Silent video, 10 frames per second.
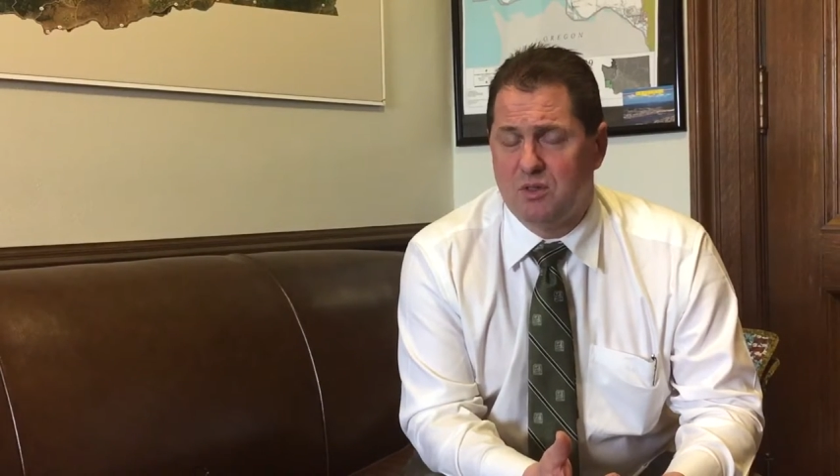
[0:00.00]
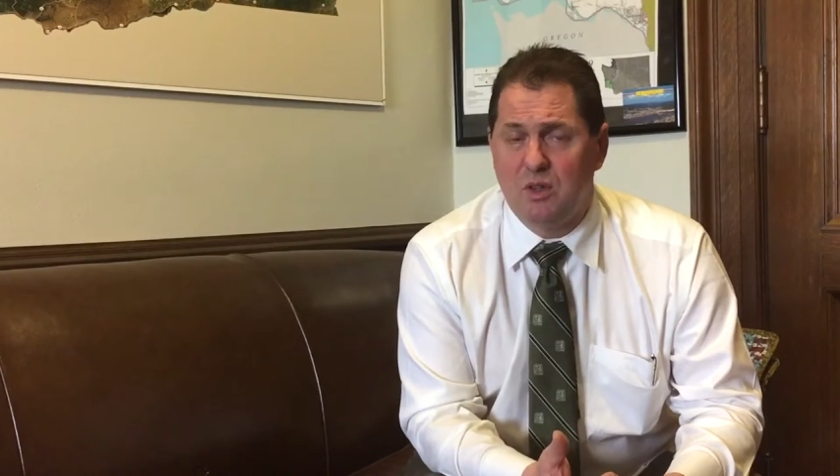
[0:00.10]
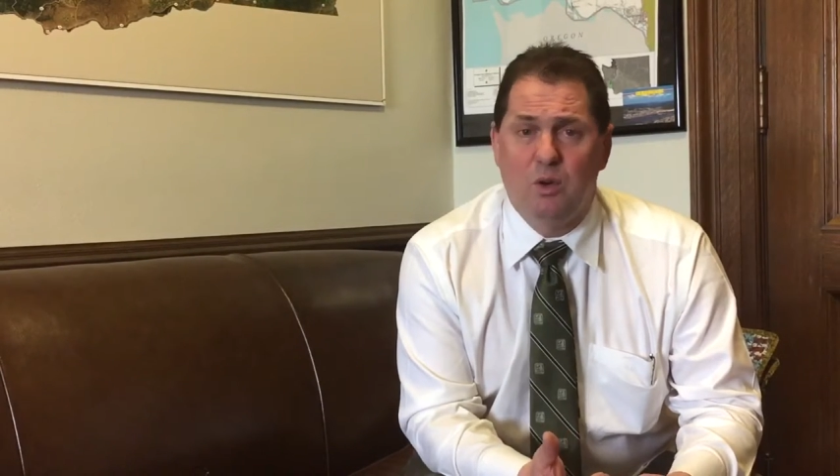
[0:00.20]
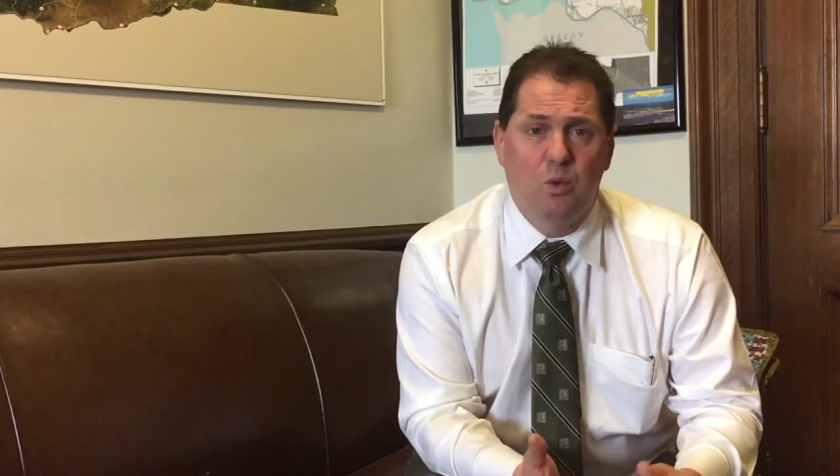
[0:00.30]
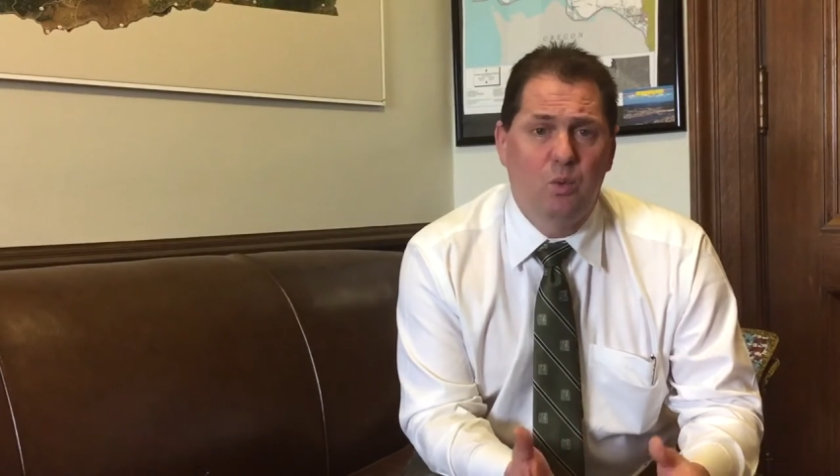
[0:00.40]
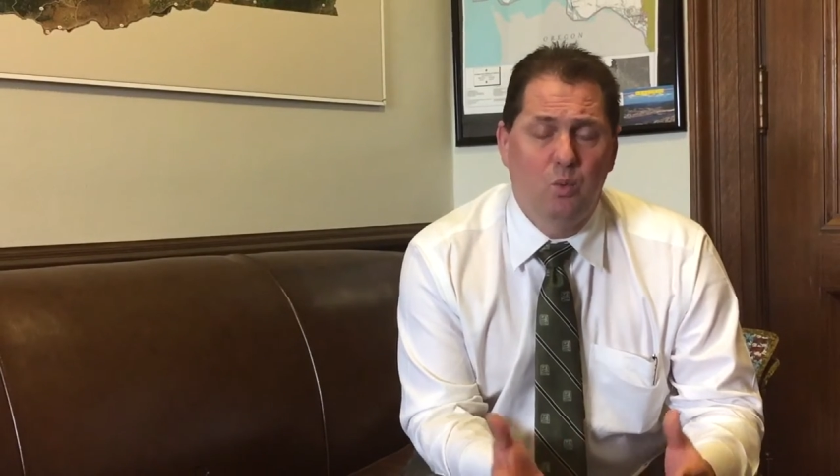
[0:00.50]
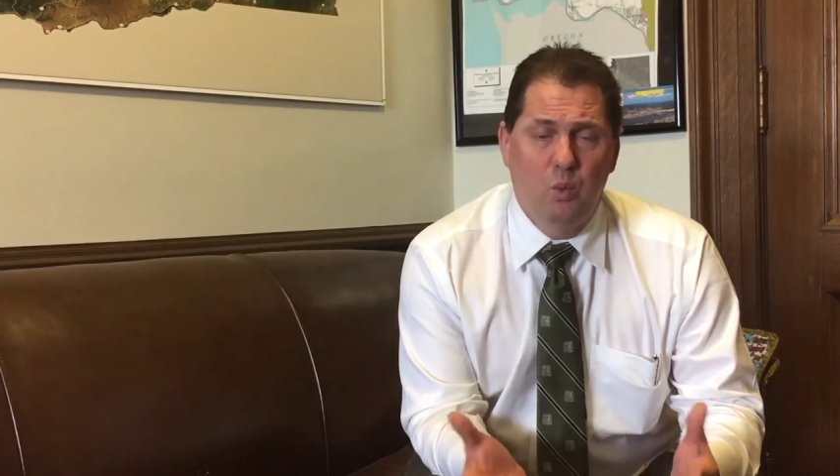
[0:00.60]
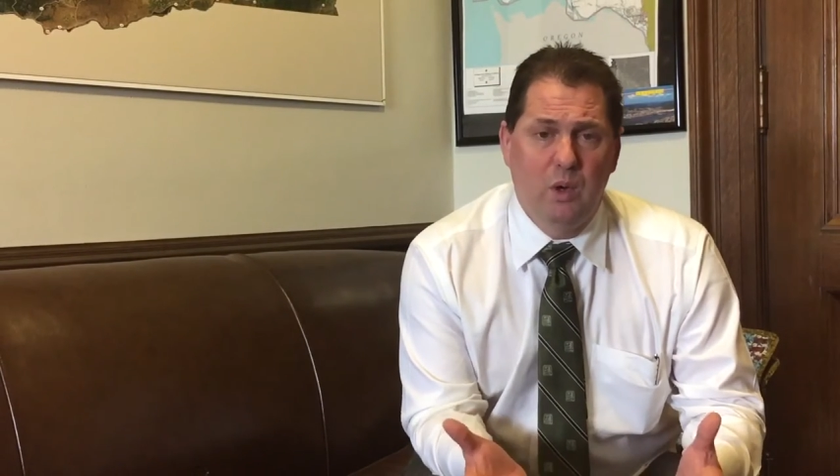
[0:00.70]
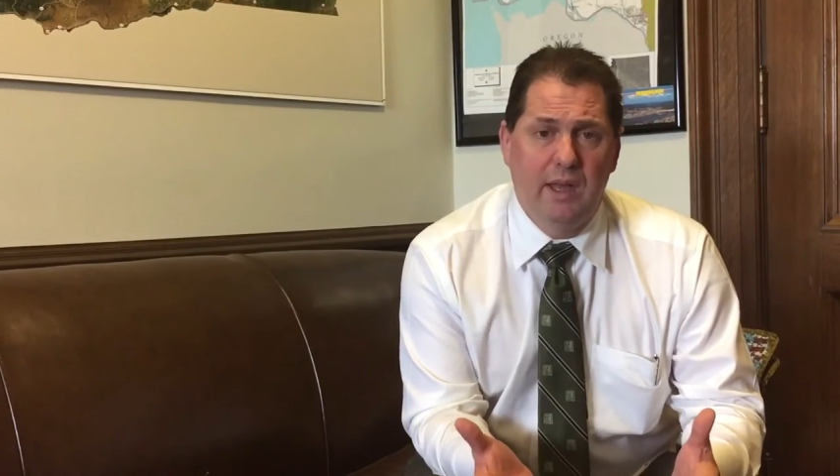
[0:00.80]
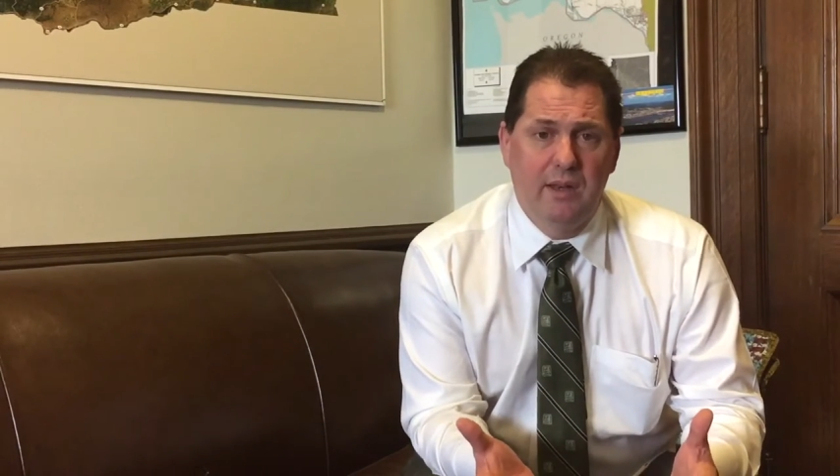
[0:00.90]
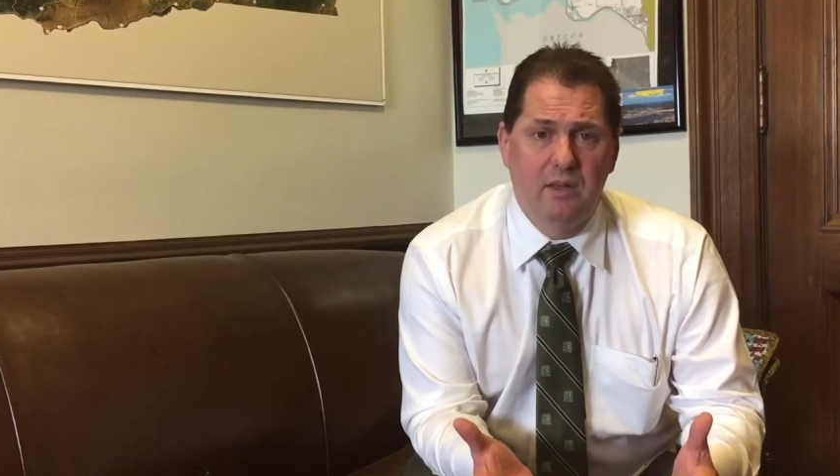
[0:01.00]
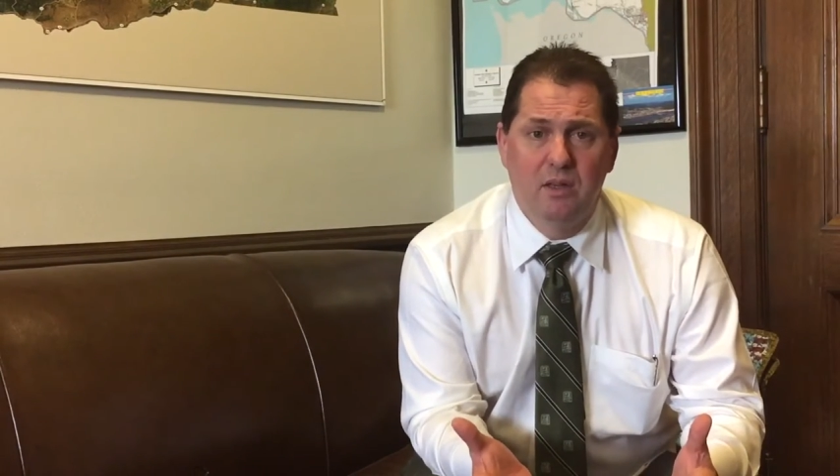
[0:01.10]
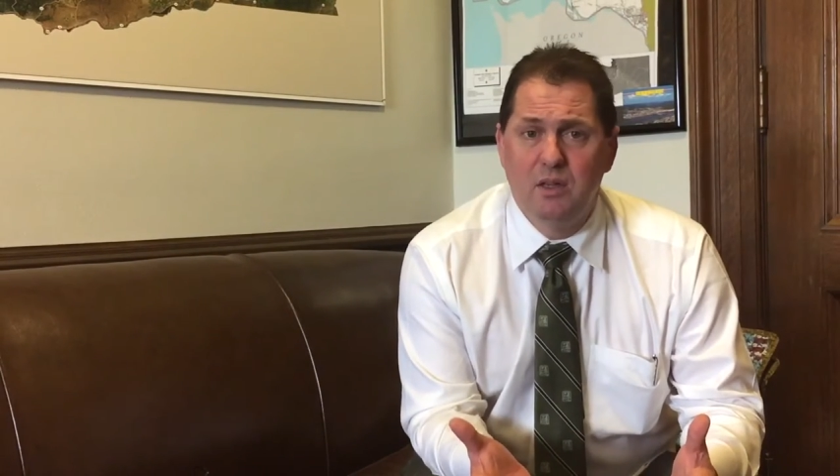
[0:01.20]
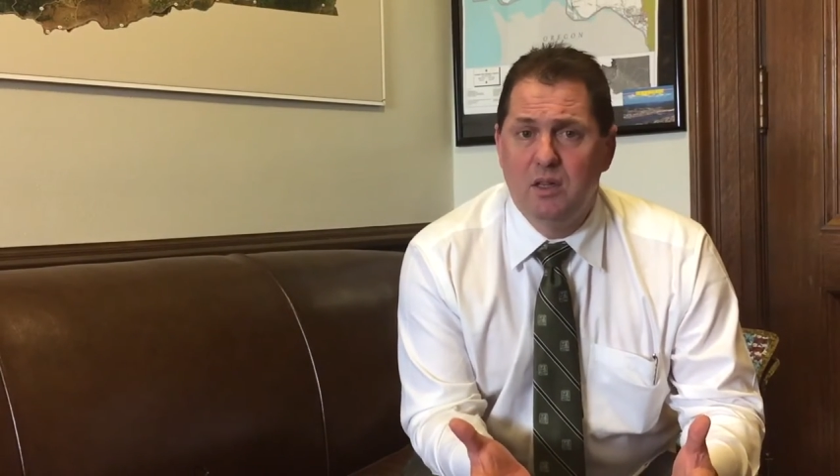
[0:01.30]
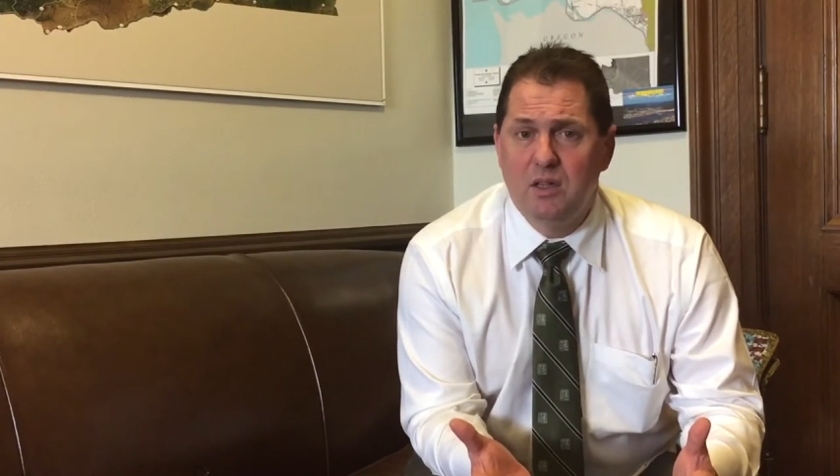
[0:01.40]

So when